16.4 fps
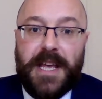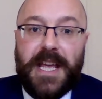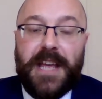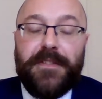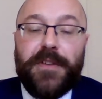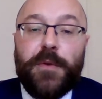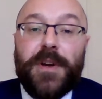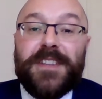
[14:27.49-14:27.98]

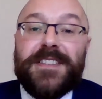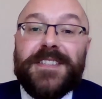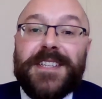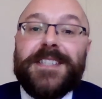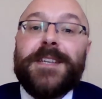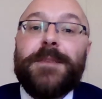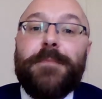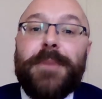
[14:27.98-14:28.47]
If you
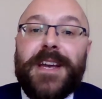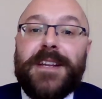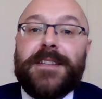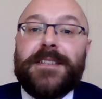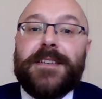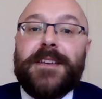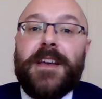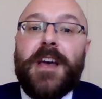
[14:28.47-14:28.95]

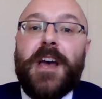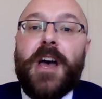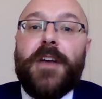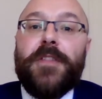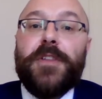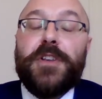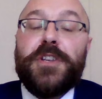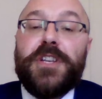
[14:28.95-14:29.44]
anticipate
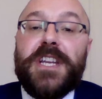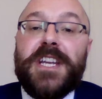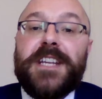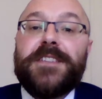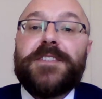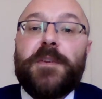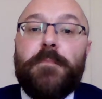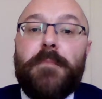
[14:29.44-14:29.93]
the
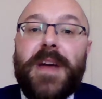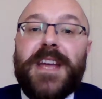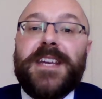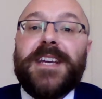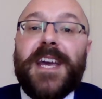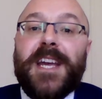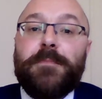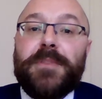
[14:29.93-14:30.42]
need to
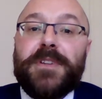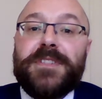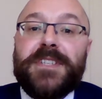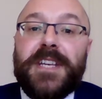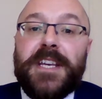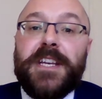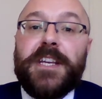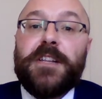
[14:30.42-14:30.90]
make a
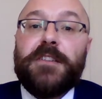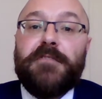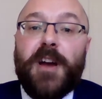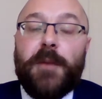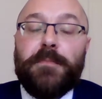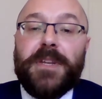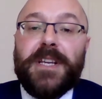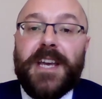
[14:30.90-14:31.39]
particular
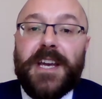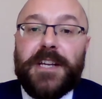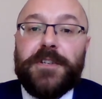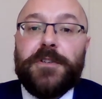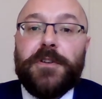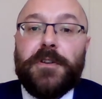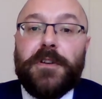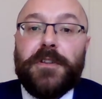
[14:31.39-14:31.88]

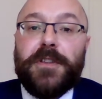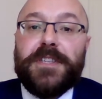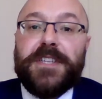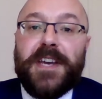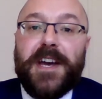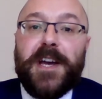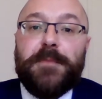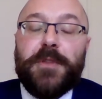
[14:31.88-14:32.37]
application at the
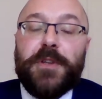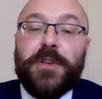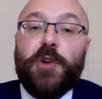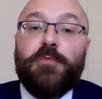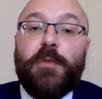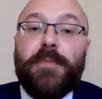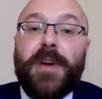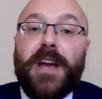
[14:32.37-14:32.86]
time that
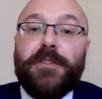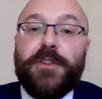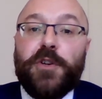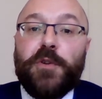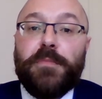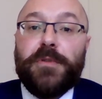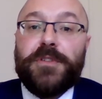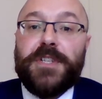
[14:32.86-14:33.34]
you're preparing
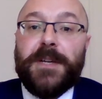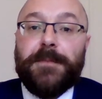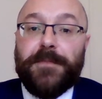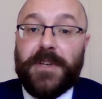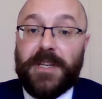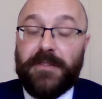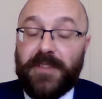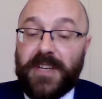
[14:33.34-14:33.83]
your budget,
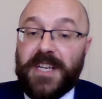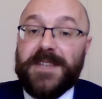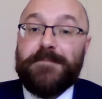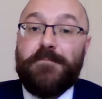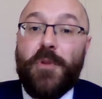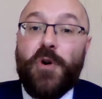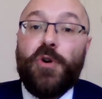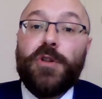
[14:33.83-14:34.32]
and you think it's
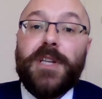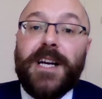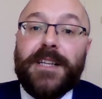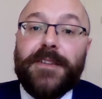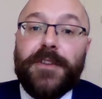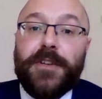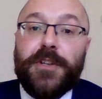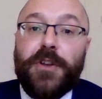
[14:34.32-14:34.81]
more
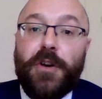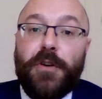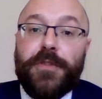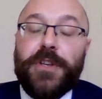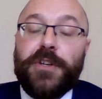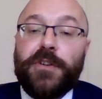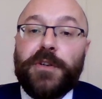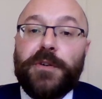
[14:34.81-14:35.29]
likely than not
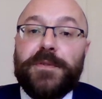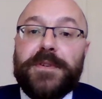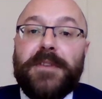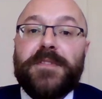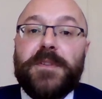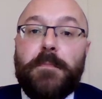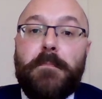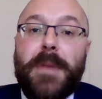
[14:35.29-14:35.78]
that you're going to
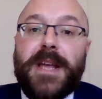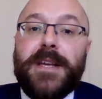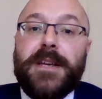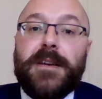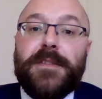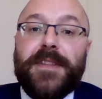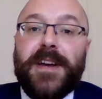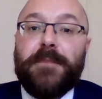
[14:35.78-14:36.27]
have to
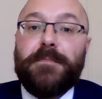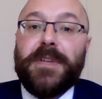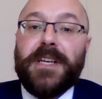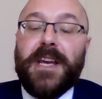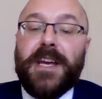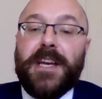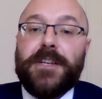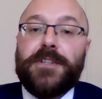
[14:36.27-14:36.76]
make that
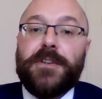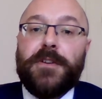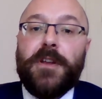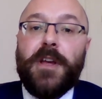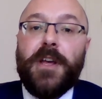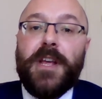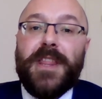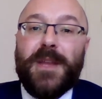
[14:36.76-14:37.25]
application,
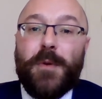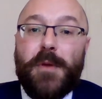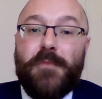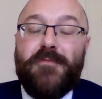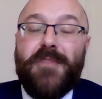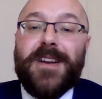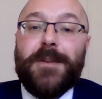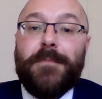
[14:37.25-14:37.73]
then we
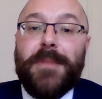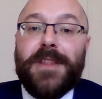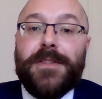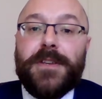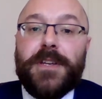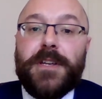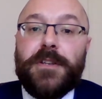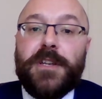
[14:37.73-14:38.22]

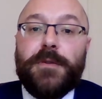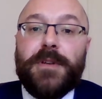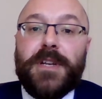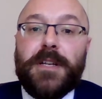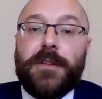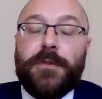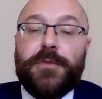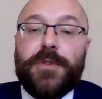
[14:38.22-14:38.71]
recommend that you do
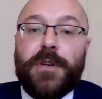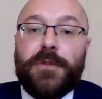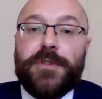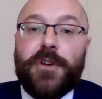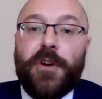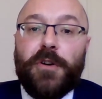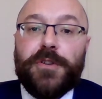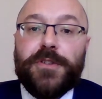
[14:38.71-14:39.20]
include
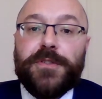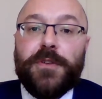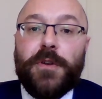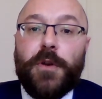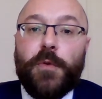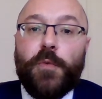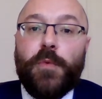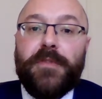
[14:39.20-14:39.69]
those
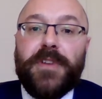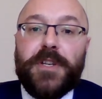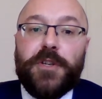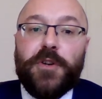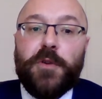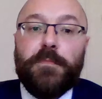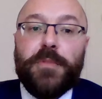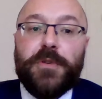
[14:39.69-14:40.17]
costs within
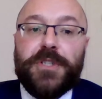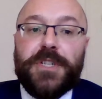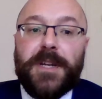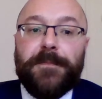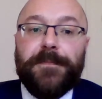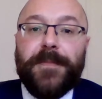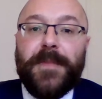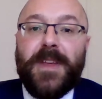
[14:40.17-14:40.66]
your budget.
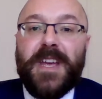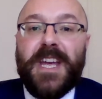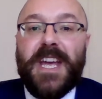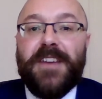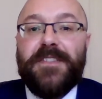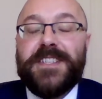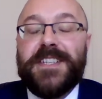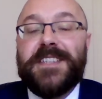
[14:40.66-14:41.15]

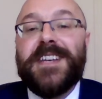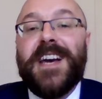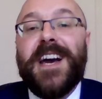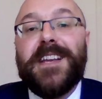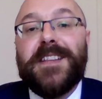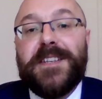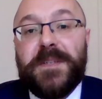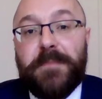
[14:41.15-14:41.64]
If it's
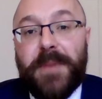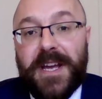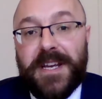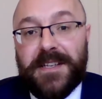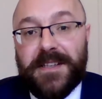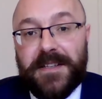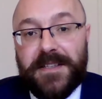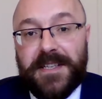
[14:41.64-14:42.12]
entirely
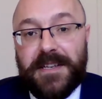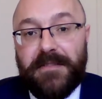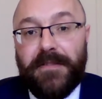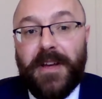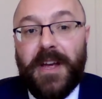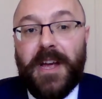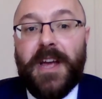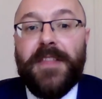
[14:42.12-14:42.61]

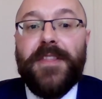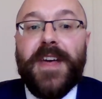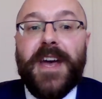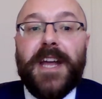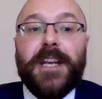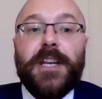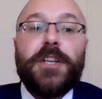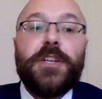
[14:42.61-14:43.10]
speculative,
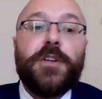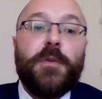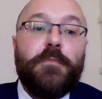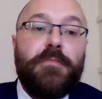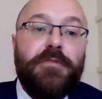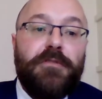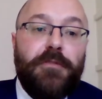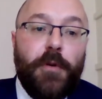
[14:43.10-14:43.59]
then you
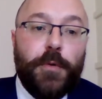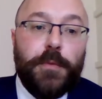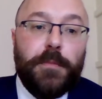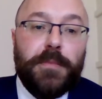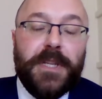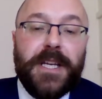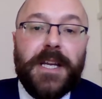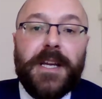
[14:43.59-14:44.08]
can
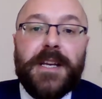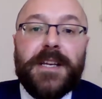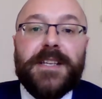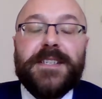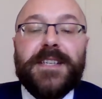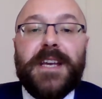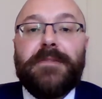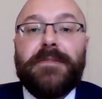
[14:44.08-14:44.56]
probably
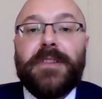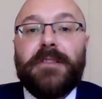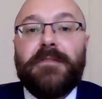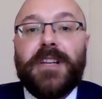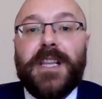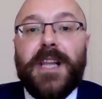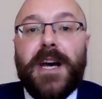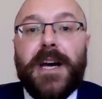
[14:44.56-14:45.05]
safely
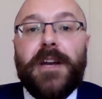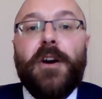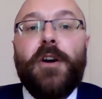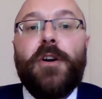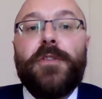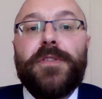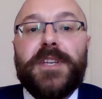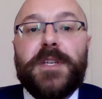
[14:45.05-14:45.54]
rely
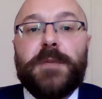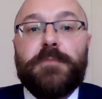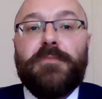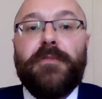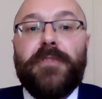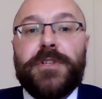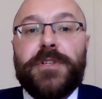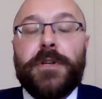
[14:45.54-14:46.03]
on this
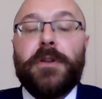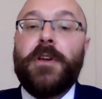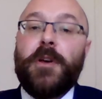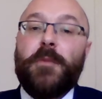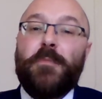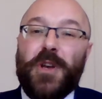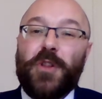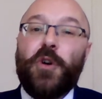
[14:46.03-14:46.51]
provision,
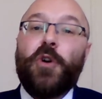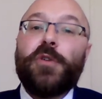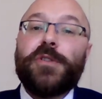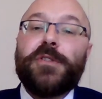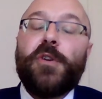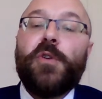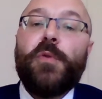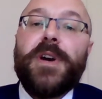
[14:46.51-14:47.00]
but
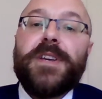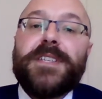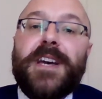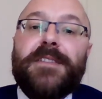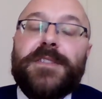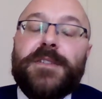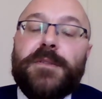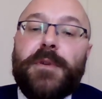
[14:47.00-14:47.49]
you'll always
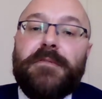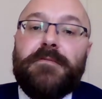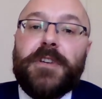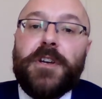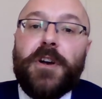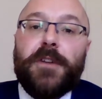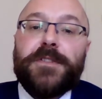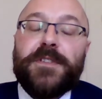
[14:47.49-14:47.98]
have to have
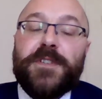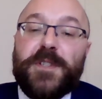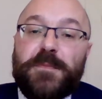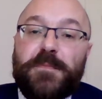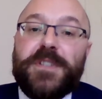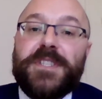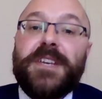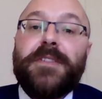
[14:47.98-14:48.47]
regard to the
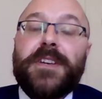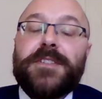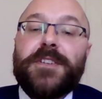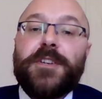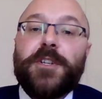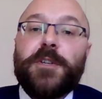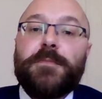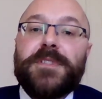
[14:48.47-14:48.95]
specific
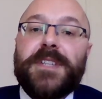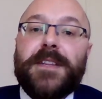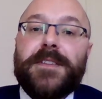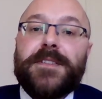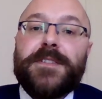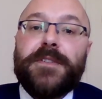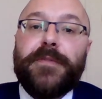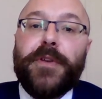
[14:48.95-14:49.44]

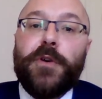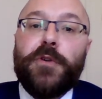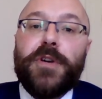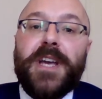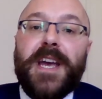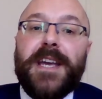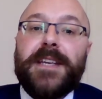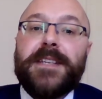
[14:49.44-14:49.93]
circumstances of your
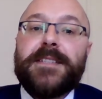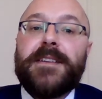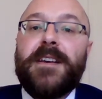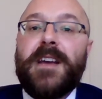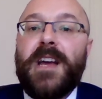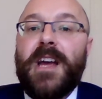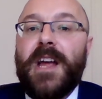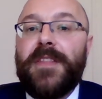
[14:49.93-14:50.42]
case,
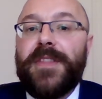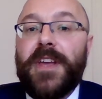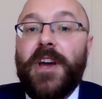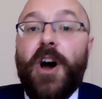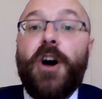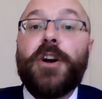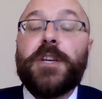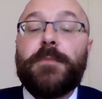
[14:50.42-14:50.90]
the
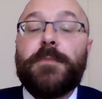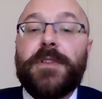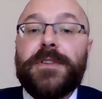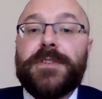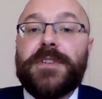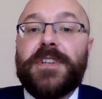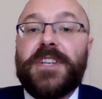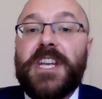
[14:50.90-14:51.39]

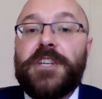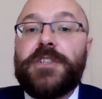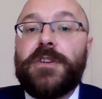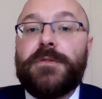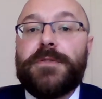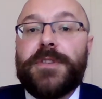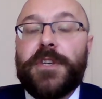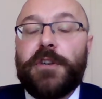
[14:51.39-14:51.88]
arguments and
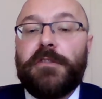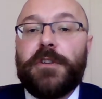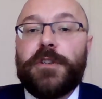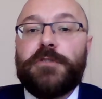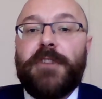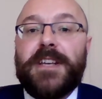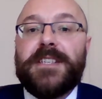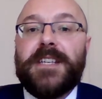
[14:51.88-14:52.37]
issues that you're
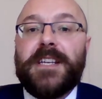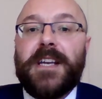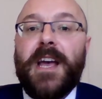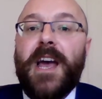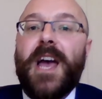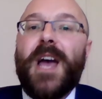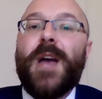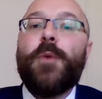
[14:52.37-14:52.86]
addressing,
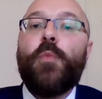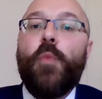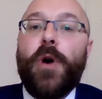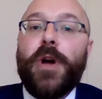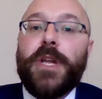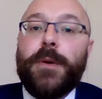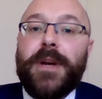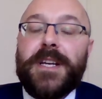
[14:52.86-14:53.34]
and
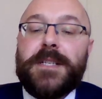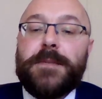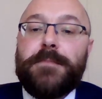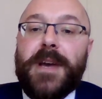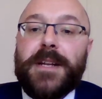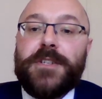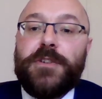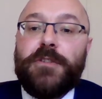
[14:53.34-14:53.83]
what you
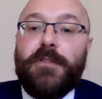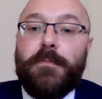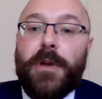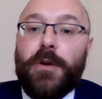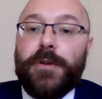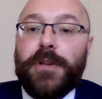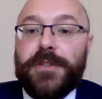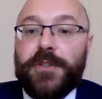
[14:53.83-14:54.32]
expect your
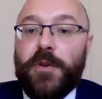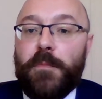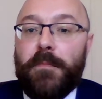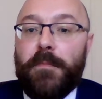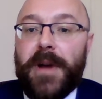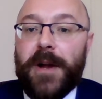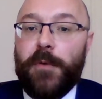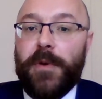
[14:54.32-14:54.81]
opponent to
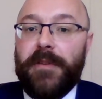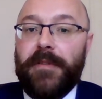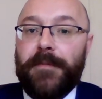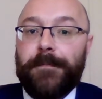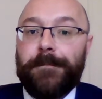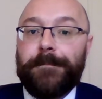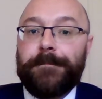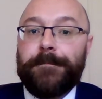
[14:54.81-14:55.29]
come back
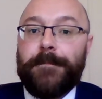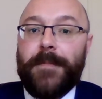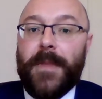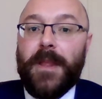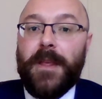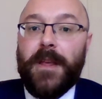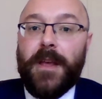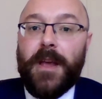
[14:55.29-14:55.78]

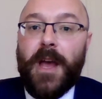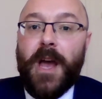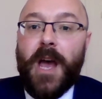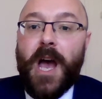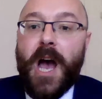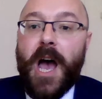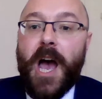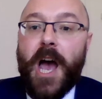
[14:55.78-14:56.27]

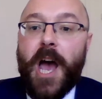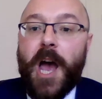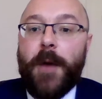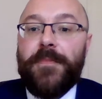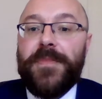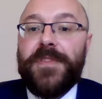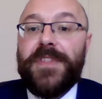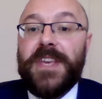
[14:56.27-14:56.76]

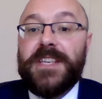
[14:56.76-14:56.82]
with.